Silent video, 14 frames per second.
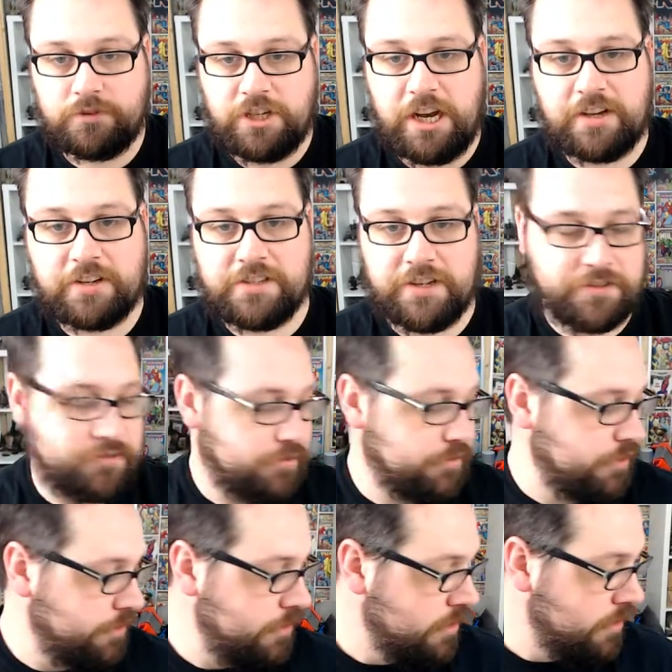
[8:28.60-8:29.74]
check stencil,
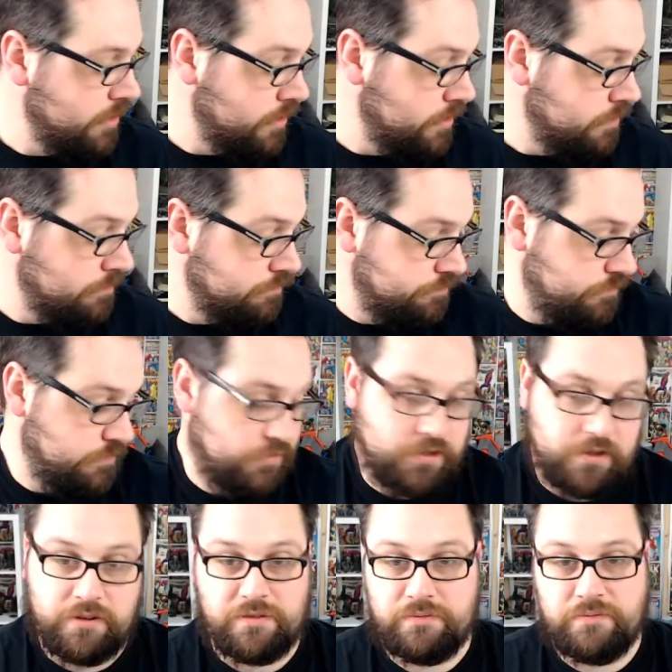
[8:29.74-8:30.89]
though
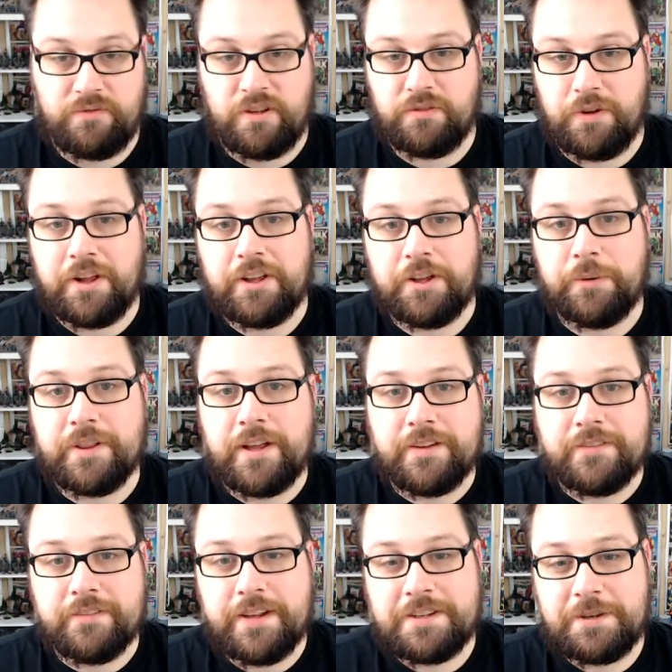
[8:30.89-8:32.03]
there's value in
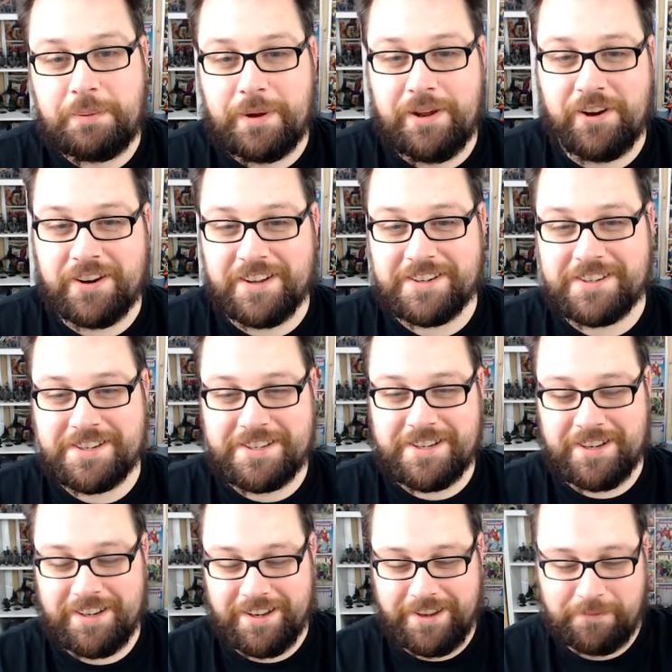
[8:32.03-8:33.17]
that, let's be
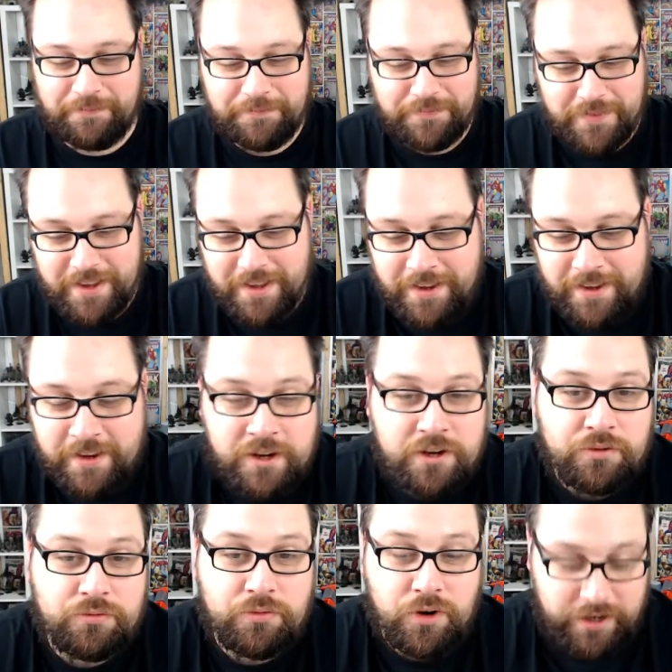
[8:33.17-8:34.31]
honest.
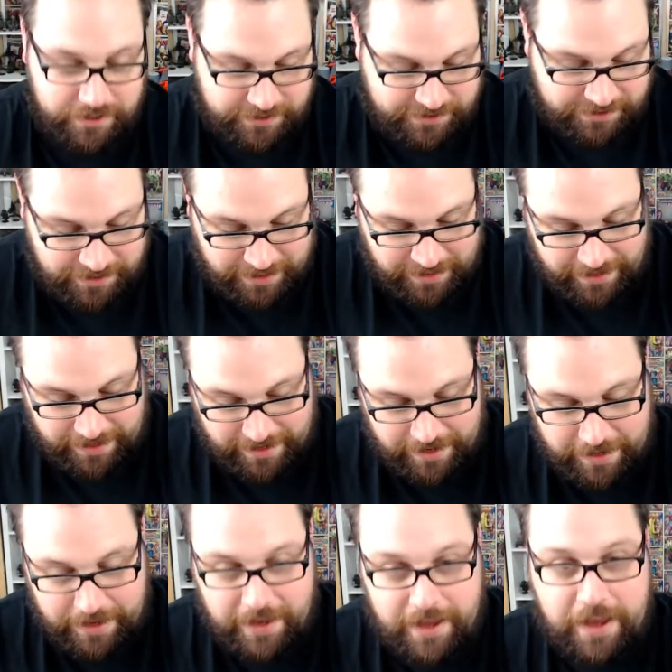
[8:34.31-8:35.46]
Right.
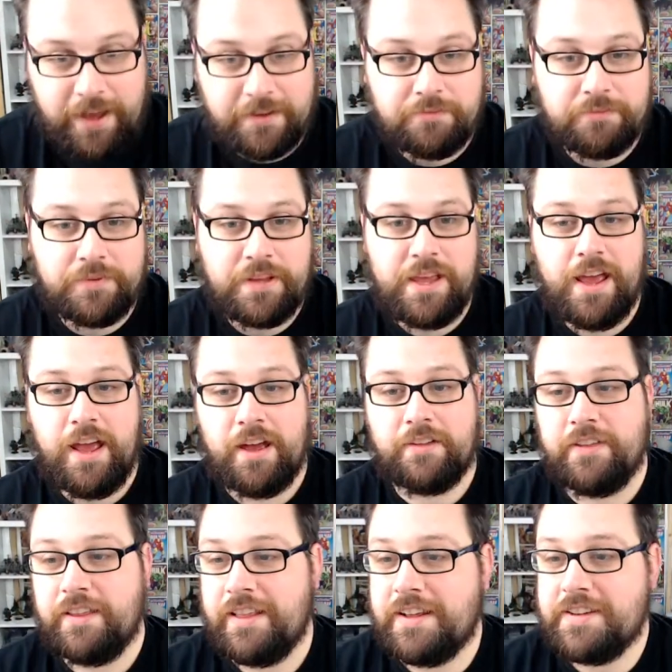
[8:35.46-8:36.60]
Yeah,
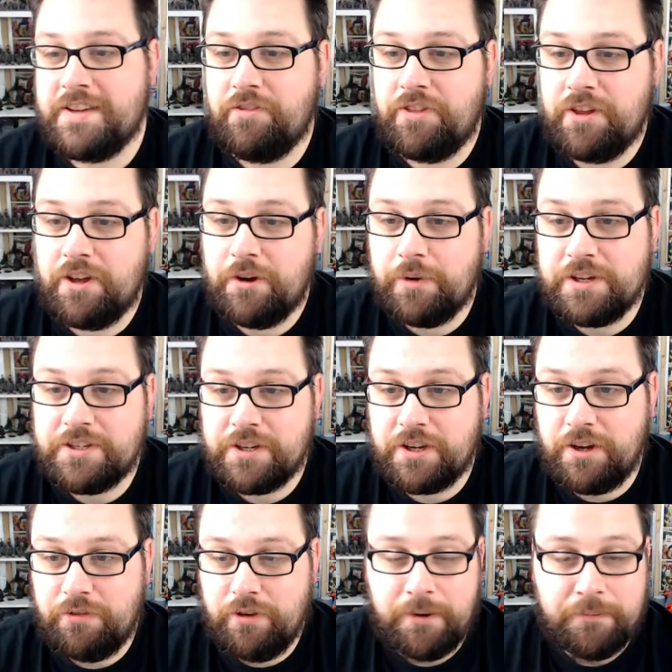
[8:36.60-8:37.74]
I think that's everything I wanted to
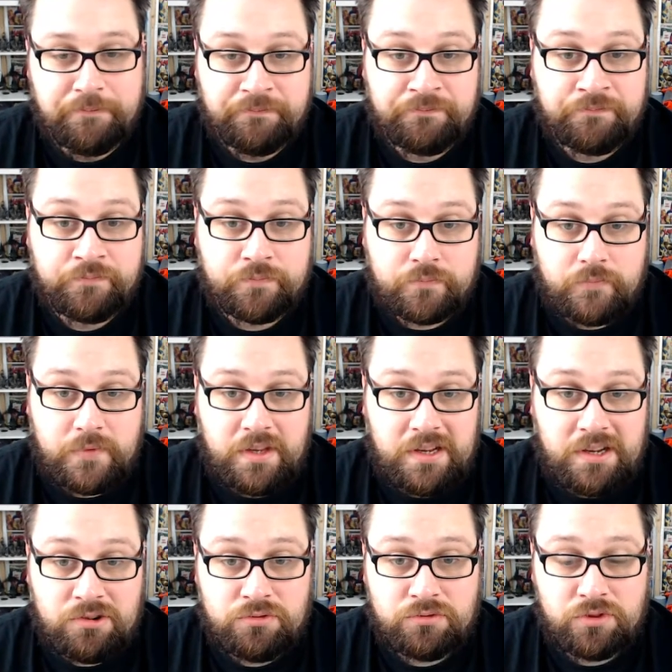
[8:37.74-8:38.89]
cover.
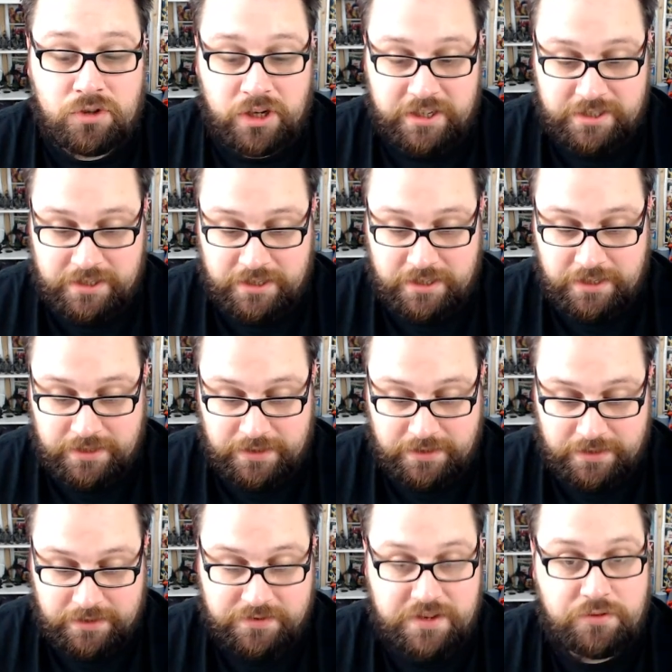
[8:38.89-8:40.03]
Right.
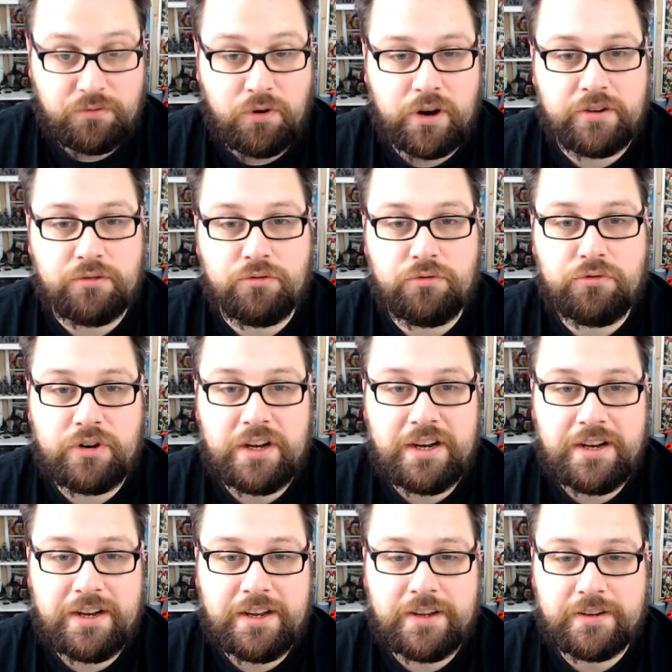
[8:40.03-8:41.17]
I said right
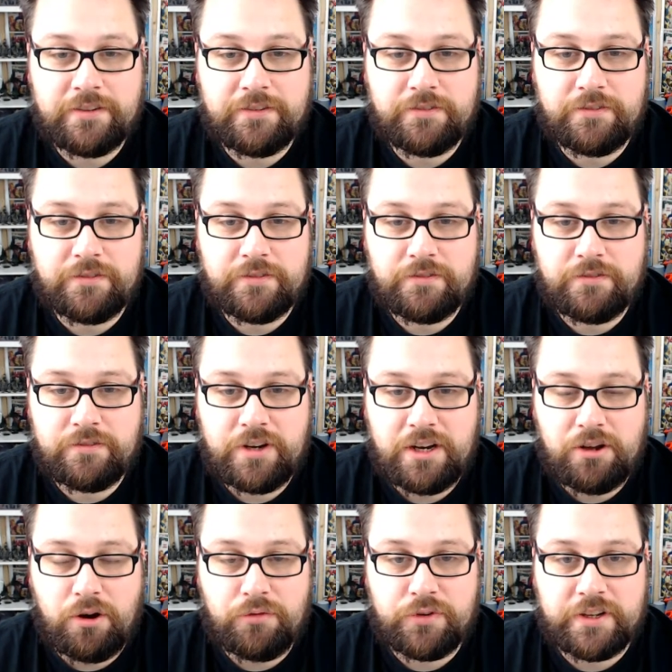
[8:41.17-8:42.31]
really,
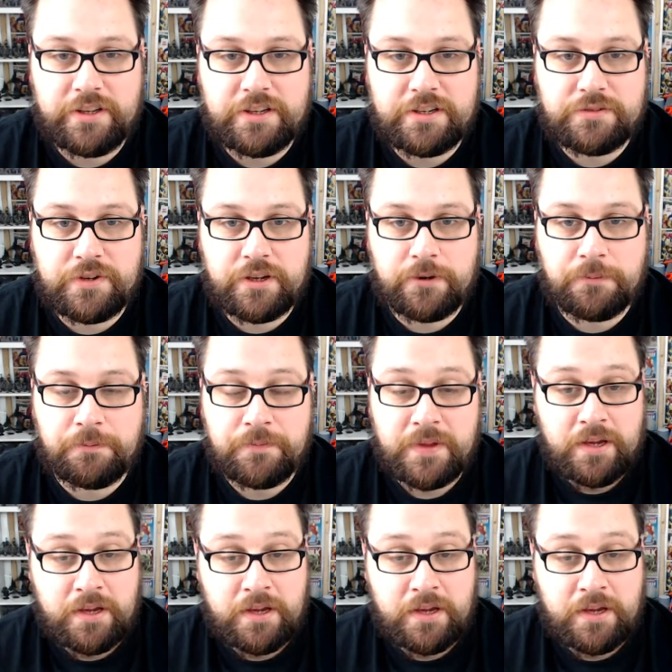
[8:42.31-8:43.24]
really often in this video.